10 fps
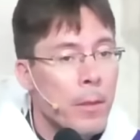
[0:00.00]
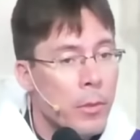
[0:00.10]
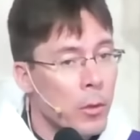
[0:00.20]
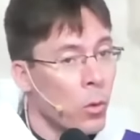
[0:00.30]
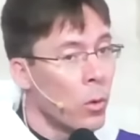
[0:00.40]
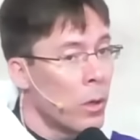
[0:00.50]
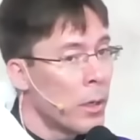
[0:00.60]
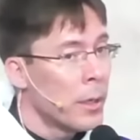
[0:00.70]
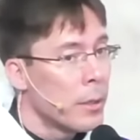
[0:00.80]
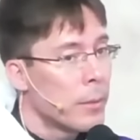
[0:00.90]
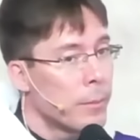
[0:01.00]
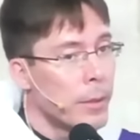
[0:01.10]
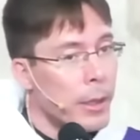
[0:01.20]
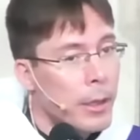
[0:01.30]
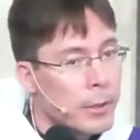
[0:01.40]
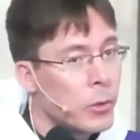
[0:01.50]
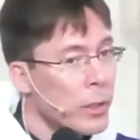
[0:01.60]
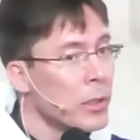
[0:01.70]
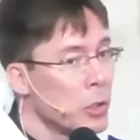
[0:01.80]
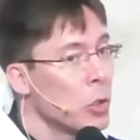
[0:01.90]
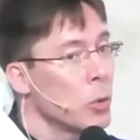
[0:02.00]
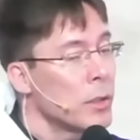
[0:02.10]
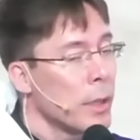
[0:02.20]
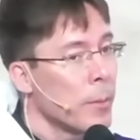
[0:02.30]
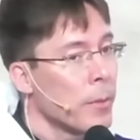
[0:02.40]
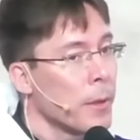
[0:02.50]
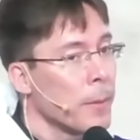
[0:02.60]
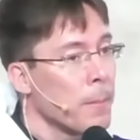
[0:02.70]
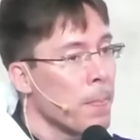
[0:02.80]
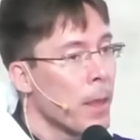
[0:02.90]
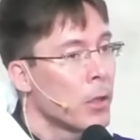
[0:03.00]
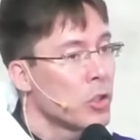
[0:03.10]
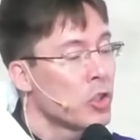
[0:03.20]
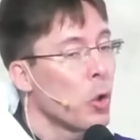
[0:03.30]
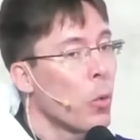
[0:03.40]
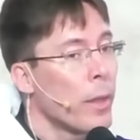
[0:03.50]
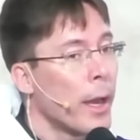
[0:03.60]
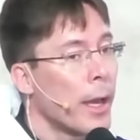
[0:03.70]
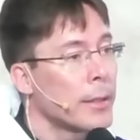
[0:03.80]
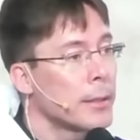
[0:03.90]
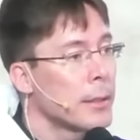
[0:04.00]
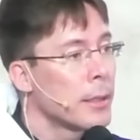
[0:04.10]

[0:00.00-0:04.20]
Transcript: The Lord is going to do something so that